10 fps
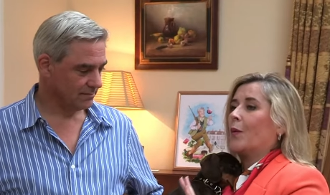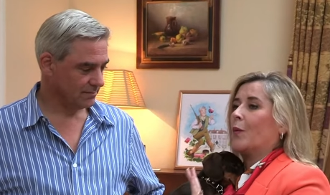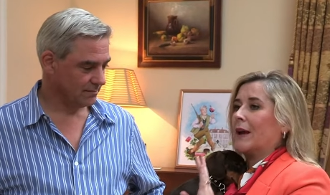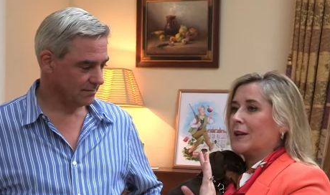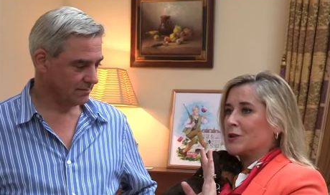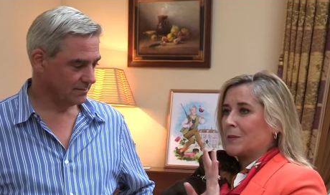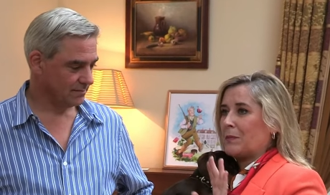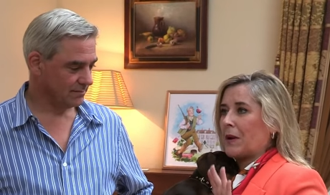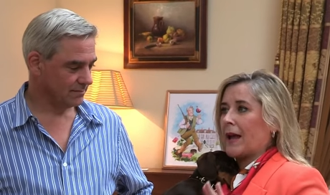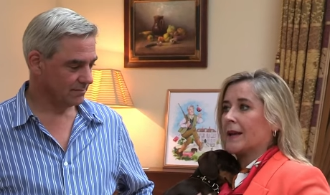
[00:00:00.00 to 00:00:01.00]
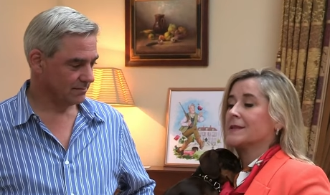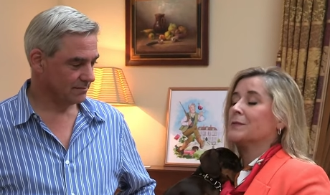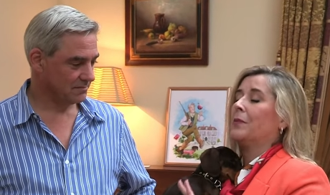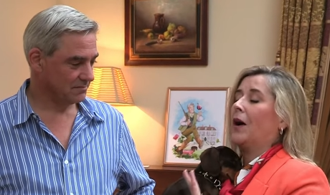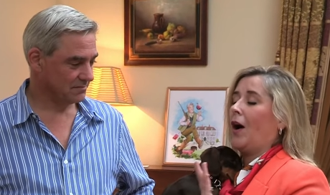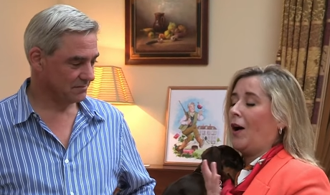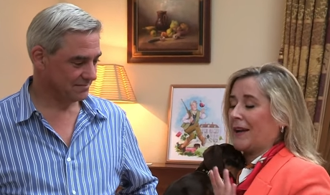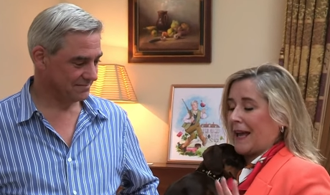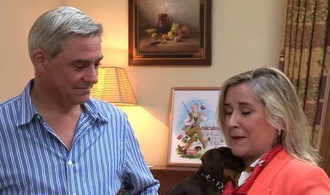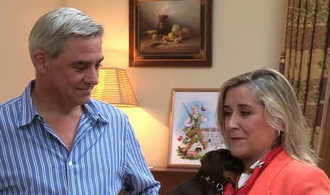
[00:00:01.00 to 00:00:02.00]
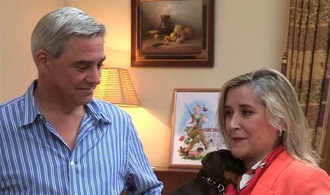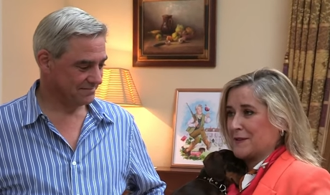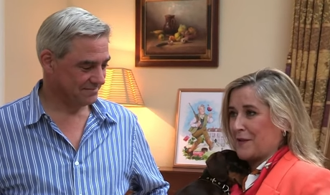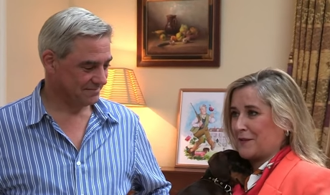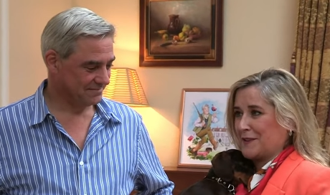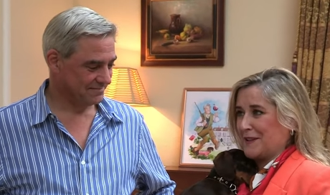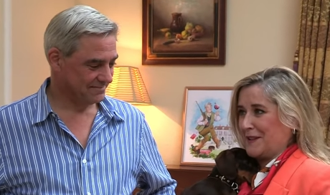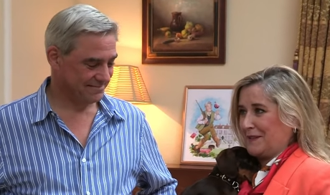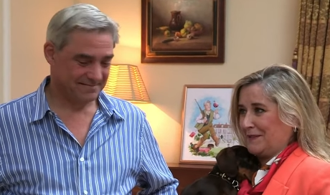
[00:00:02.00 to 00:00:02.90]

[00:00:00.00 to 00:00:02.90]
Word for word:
Speaker 1: we shall be playing some parlour games this afternoon. Oh,